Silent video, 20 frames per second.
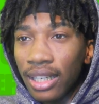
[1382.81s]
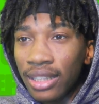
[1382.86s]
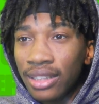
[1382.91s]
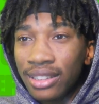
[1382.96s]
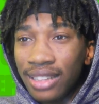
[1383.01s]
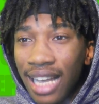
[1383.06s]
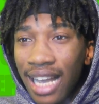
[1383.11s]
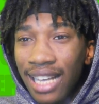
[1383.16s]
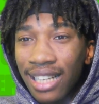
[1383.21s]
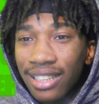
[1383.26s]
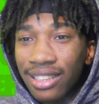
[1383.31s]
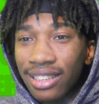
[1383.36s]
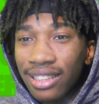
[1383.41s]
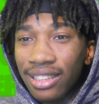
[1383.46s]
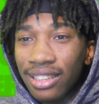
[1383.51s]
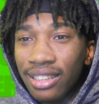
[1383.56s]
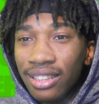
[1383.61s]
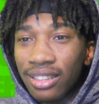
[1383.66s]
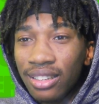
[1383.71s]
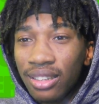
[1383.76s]

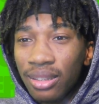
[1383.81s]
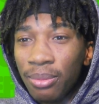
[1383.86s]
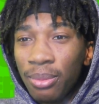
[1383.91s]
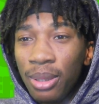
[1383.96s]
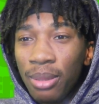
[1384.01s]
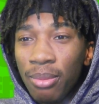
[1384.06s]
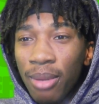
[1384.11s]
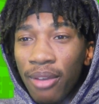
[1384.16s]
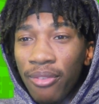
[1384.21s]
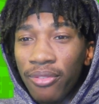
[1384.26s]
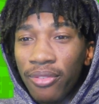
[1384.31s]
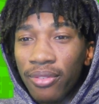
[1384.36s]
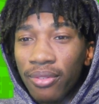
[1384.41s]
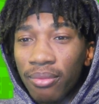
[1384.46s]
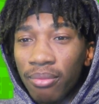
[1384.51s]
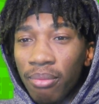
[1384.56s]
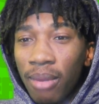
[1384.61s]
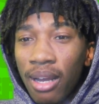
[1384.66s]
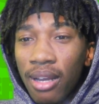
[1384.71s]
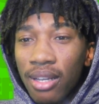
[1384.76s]
exactly to be
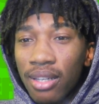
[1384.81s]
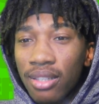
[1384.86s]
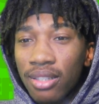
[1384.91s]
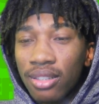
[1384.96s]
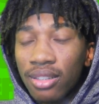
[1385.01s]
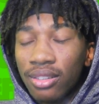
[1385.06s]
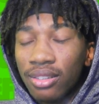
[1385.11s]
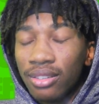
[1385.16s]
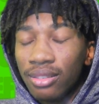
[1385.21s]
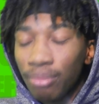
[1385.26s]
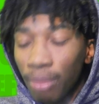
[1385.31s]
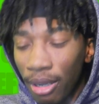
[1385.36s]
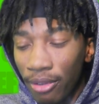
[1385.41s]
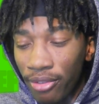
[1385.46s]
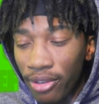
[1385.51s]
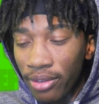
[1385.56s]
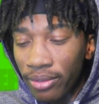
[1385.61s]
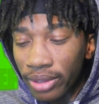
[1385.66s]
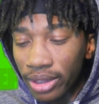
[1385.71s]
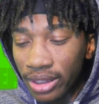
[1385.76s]
my
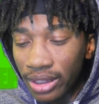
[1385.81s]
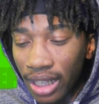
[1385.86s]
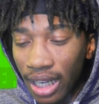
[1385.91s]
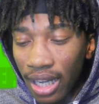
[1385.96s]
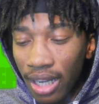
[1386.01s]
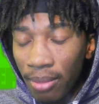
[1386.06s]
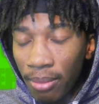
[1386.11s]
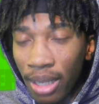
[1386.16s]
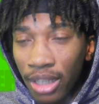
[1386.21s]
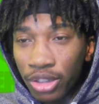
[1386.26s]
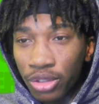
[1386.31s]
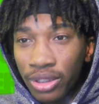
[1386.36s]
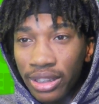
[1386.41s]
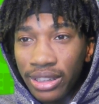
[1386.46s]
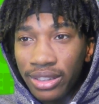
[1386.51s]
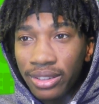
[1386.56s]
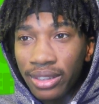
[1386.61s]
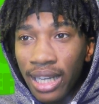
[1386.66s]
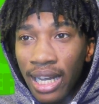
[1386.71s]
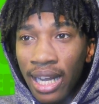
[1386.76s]
favorite job, my
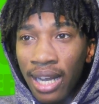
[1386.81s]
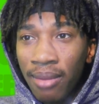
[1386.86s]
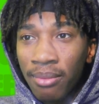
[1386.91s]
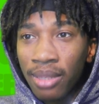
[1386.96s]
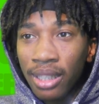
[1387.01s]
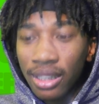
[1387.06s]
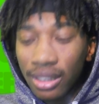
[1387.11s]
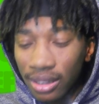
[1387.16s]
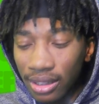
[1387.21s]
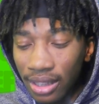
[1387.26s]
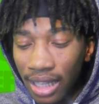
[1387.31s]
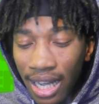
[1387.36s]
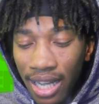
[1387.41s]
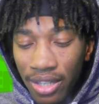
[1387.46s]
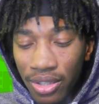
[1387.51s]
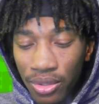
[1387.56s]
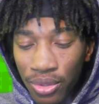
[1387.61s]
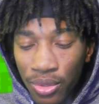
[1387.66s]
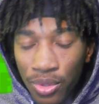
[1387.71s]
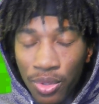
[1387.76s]
dream job.
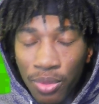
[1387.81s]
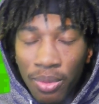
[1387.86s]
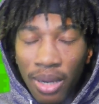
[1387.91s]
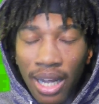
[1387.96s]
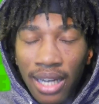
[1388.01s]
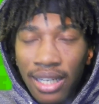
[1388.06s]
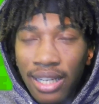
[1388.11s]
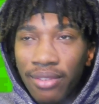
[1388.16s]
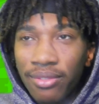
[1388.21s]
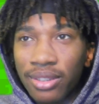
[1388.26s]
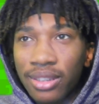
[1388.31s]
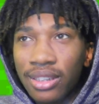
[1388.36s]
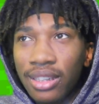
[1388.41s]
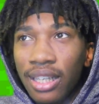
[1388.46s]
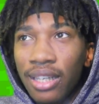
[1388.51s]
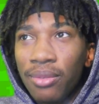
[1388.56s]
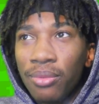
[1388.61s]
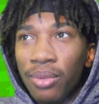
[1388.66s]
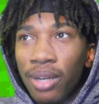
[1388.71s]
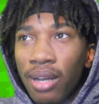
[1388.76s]
Not YouTuber. I never
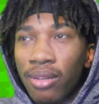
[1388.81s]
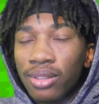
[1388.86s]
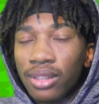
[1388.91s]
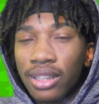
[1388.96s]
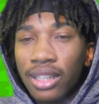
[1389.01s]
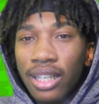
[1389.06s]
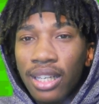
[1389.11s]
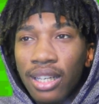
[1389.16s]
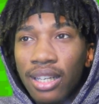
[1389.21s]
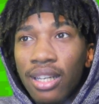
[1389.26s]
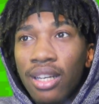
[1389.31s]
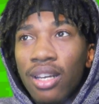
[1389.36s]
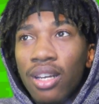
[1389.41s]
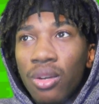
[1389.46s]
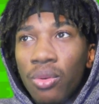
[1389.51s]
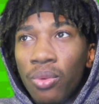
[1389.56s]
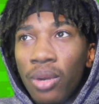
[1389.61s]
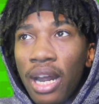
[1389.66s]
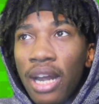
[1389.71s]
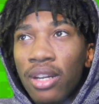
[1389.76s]
said when I was a kid,
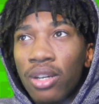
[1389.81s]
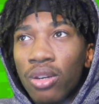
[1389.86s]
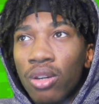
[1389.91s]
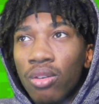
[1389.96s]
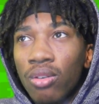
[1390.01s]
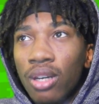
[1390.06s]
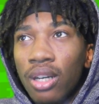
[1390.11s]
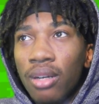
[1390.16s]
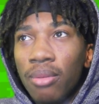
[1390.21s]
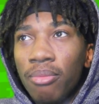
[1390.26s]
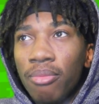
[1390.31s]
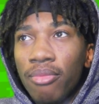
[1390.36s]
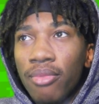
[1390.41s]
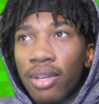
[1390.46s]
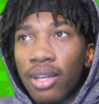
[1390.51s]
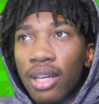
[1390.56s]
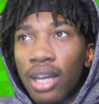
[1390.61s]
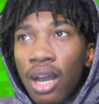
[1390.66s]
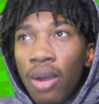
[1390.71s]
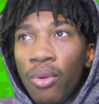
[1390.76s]
when I grow up,
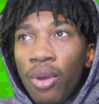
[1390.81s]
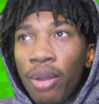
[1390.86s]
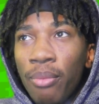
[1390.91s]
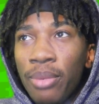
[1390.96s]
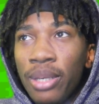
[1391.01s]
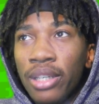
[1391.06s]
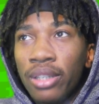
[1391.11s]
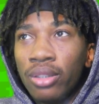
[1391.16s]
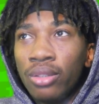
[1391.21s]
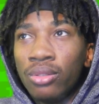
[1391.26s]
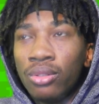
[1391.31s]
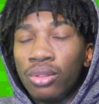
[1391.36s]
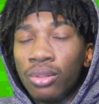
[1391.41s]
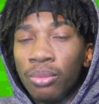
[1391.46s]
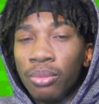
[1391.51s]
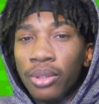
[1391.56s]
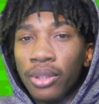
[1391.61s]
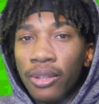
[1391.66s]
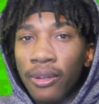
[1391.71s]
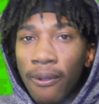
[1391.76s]
I want to be a
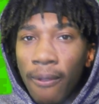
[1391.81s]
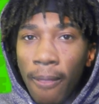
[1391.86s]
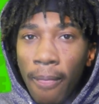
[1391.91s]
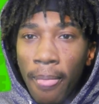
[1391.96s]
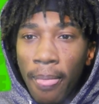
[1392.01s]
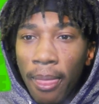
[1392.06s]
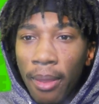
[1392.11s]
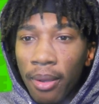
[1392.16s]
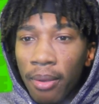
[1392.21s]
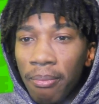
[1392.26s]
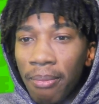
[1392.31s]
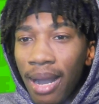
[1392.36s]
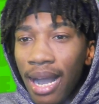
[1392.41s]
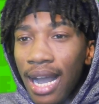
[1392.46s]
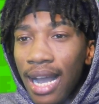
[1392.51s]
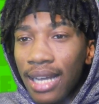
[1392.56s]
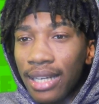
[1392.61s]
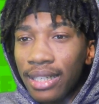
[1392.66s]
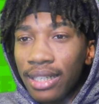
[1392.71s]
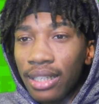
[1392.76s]
YouTuber.
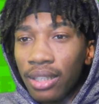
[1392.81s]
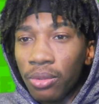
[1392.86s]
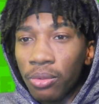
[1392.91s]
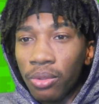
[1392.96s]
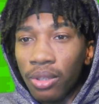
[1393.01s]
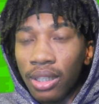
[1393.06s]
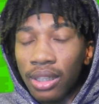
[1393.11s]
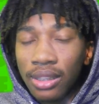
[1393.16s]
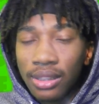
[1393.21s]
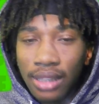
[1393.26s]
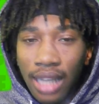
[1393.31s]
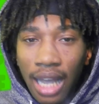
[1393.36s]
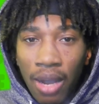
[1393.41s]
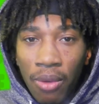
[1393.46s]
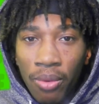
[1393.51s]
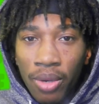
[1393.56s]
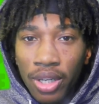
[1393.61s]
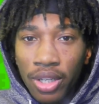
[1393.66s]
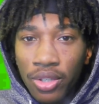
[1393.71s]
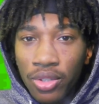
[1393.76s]
My idea was I
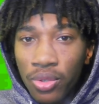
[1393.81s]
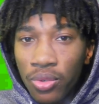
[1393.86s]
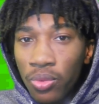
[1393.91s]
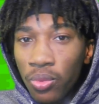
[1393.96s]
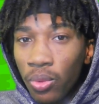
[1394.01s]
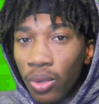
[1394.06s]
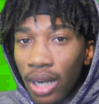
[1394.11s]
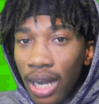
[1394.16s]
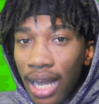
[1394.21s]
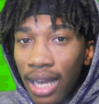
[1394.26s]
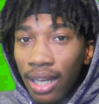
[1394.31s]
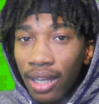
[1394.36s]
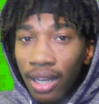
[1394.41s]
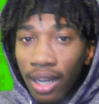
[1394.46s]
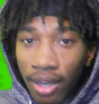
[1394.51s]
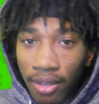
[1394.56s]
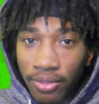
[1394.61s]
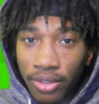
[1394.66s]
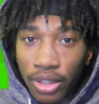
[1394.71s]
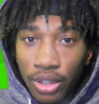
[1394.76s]
want to do what I
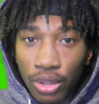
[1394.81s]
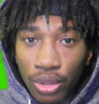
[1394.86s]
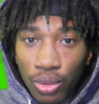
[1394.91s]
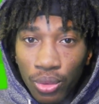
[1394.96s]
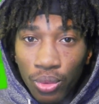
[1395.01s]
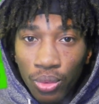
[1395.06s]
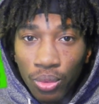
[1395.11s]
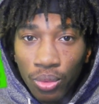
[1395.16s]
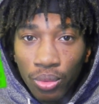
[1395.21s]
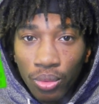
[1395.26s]
love to do